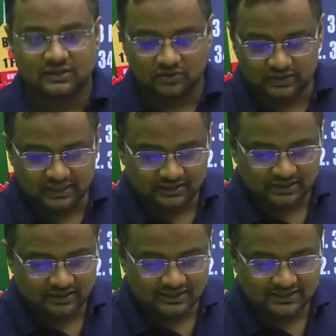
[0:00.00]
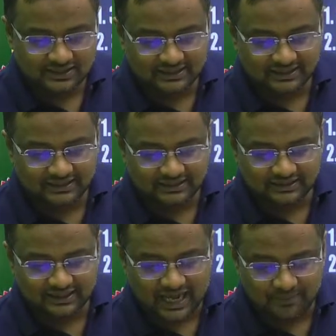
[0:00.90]
Okay, the Resultant
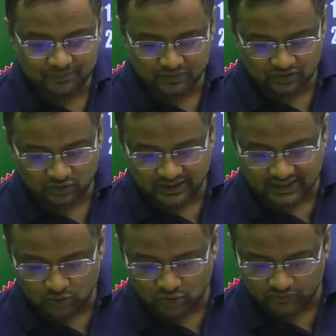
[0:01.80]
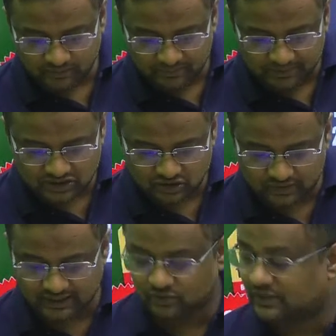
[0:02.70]
app you can download from the Play
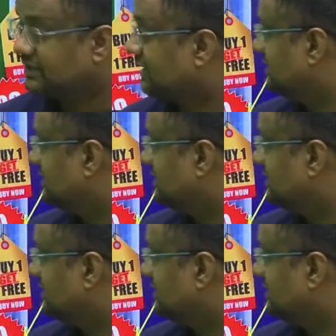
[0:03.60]
Store and you can get